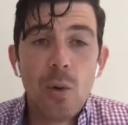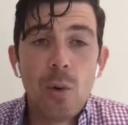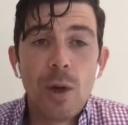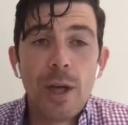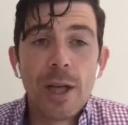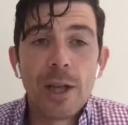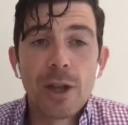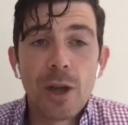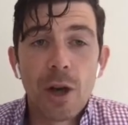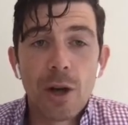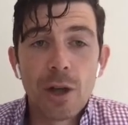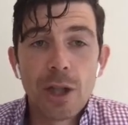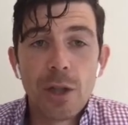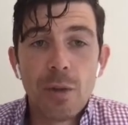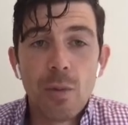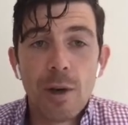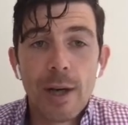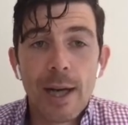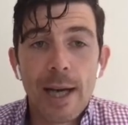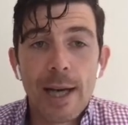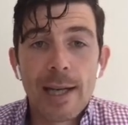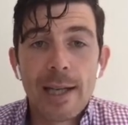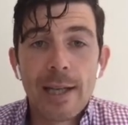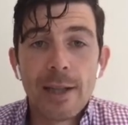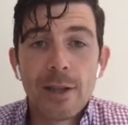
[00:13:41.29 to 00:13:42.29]
We had
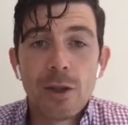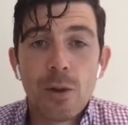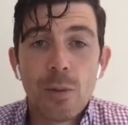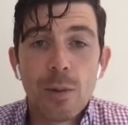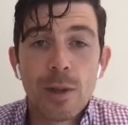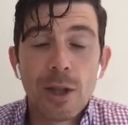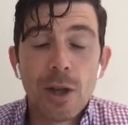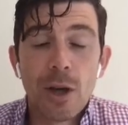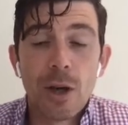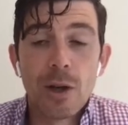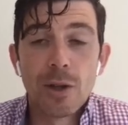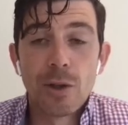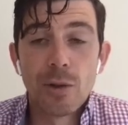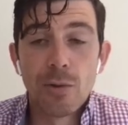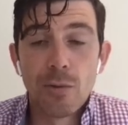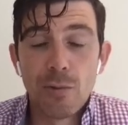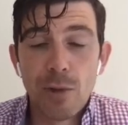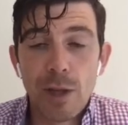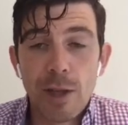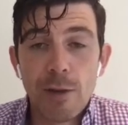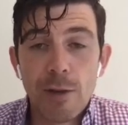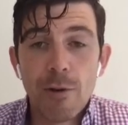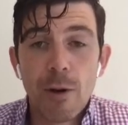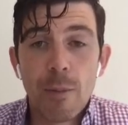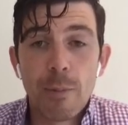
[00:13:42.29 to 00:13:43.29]
31 athletes who went on to
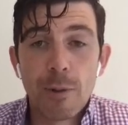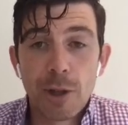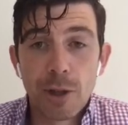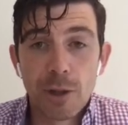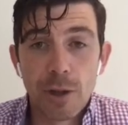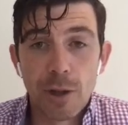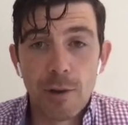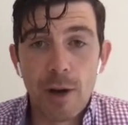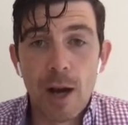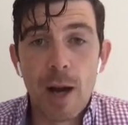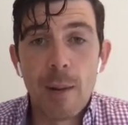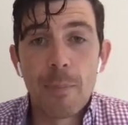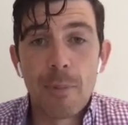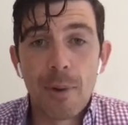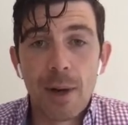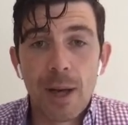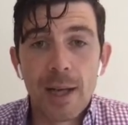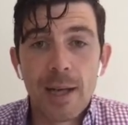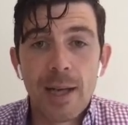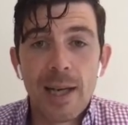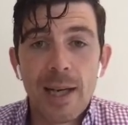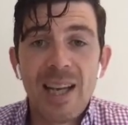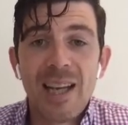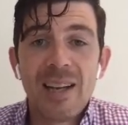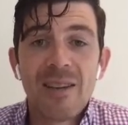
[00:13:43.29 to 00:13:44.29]
re-rupture their
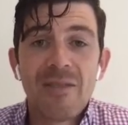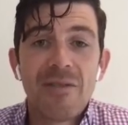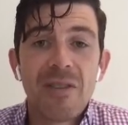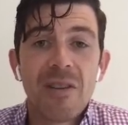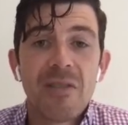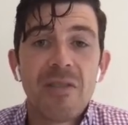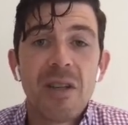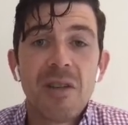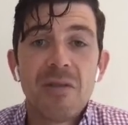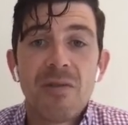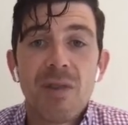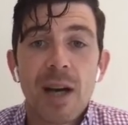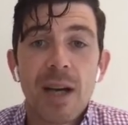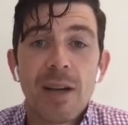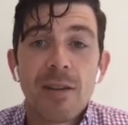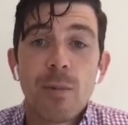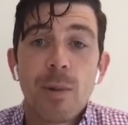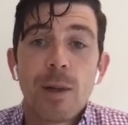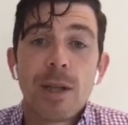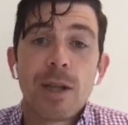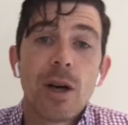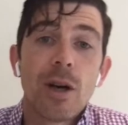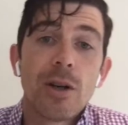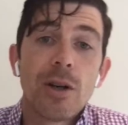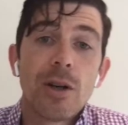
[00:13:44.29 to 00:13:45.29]
operated knee and 55
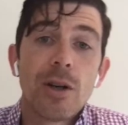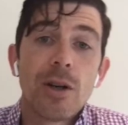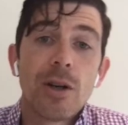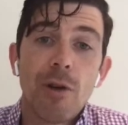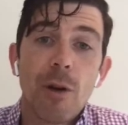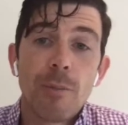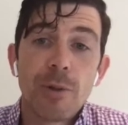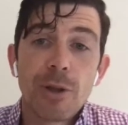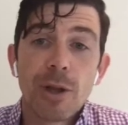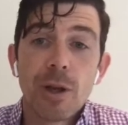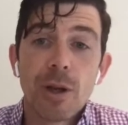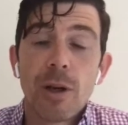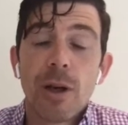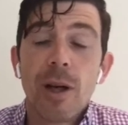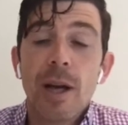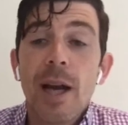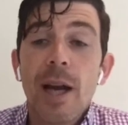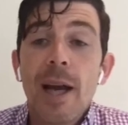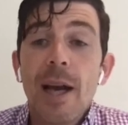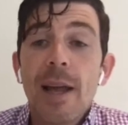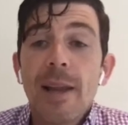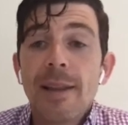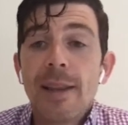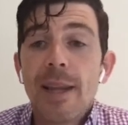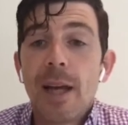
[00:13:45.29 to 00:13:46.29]
who went on to rupture
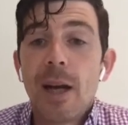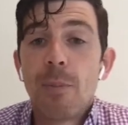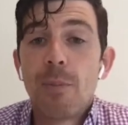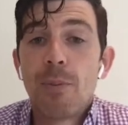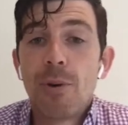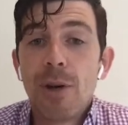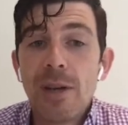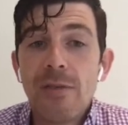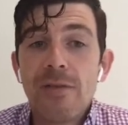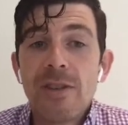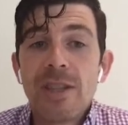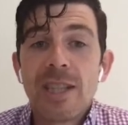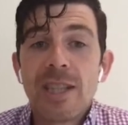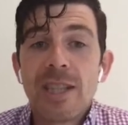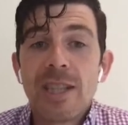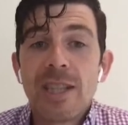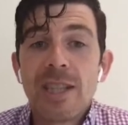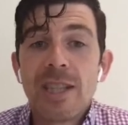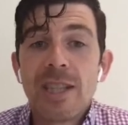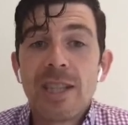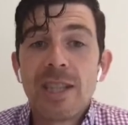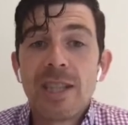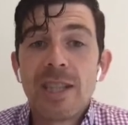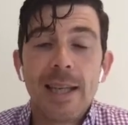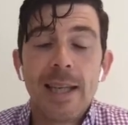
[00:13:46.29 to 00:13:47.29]
their previously
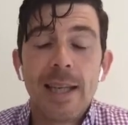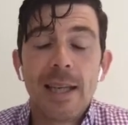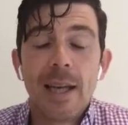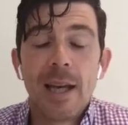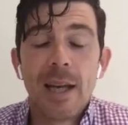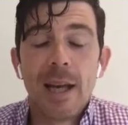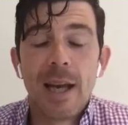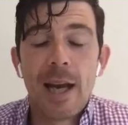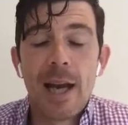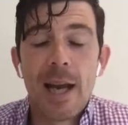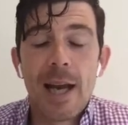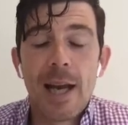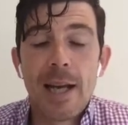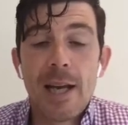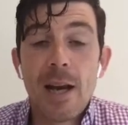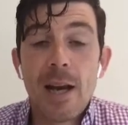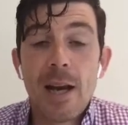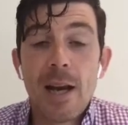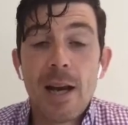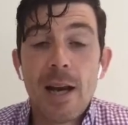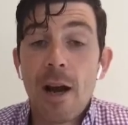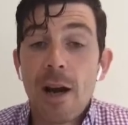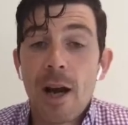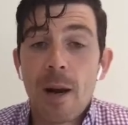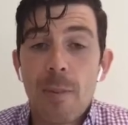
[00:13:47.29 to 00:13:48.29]
healthy
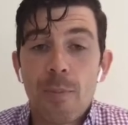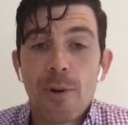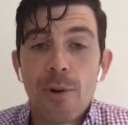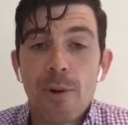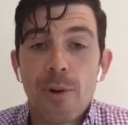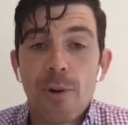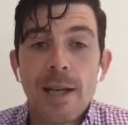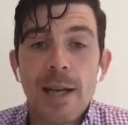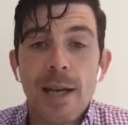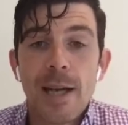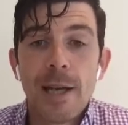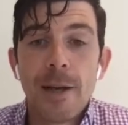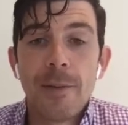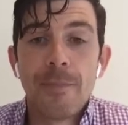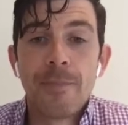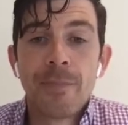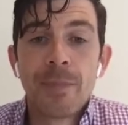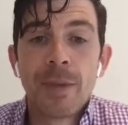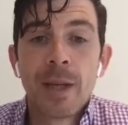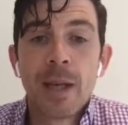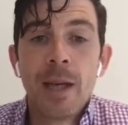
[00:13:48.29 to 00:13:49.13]
non-operated knee.